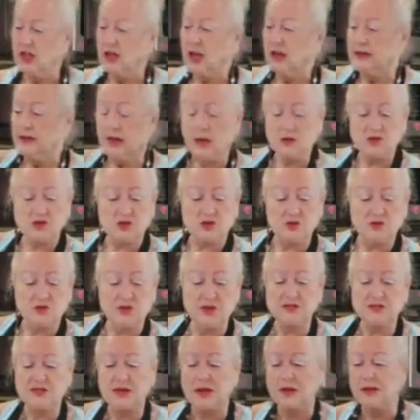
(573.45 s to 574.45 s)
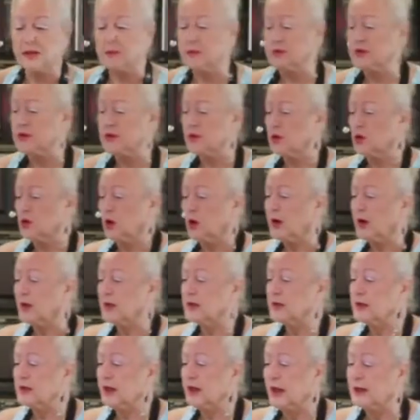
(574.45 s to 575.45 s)
Now to this, I am going to go ahead
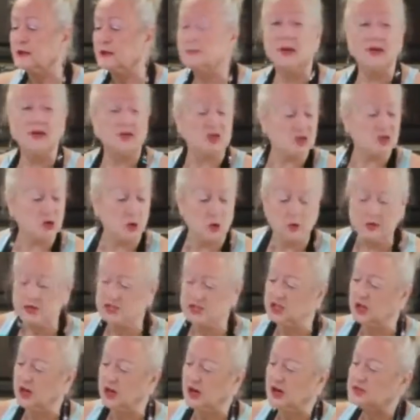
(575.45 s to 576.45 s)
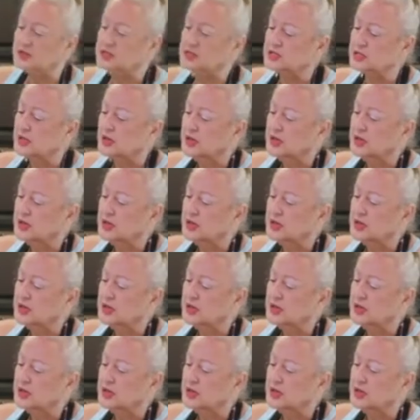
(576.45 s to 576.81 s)
and add my soy sauce.